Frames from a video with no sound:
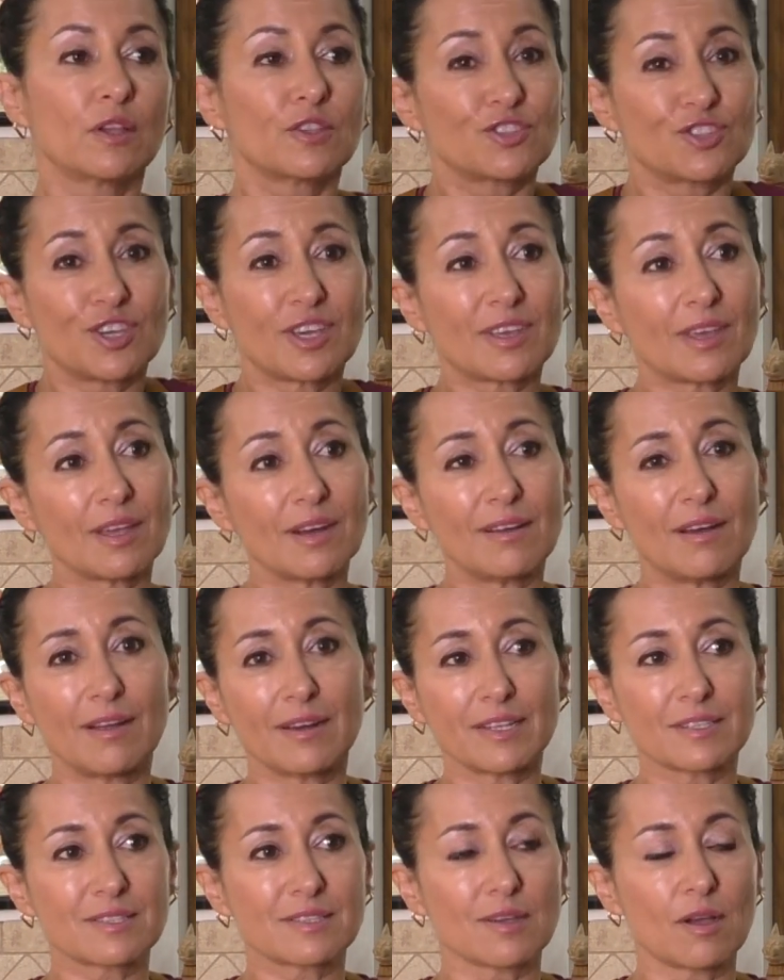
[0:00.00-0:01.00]
Chicken
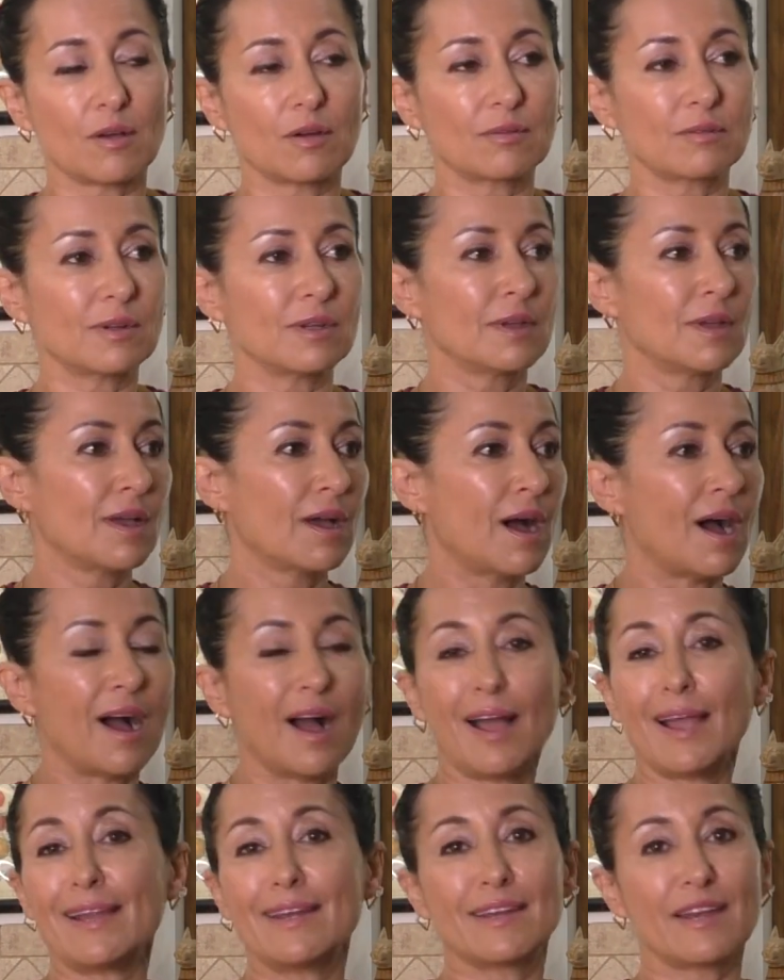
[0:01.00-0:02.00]
on its own,
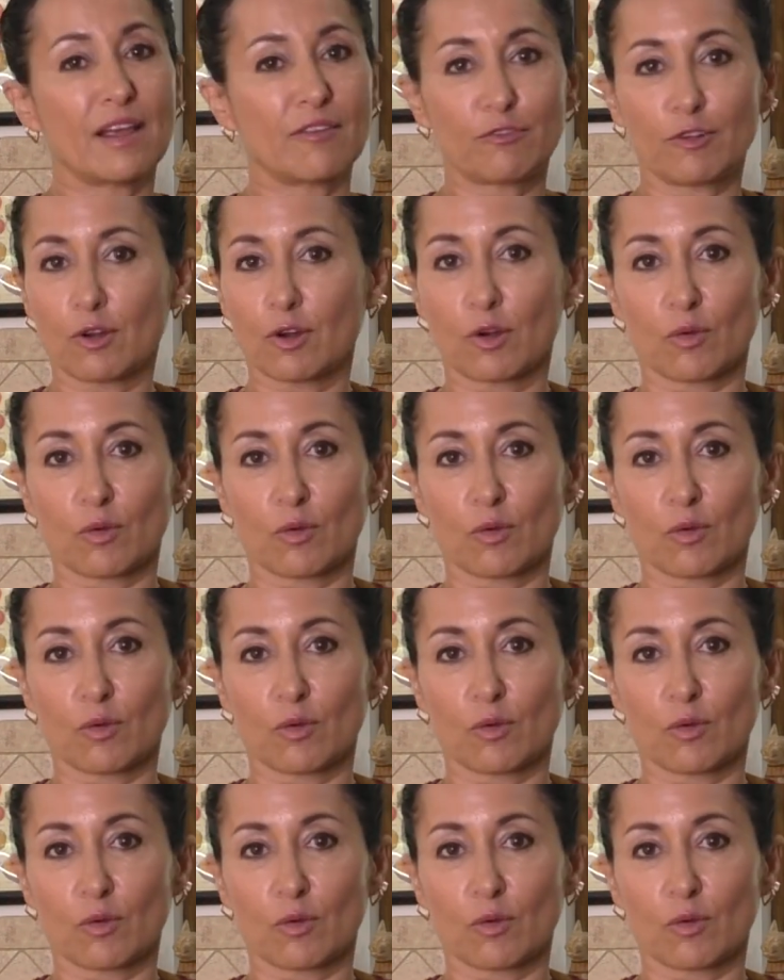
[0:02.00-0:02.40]
I never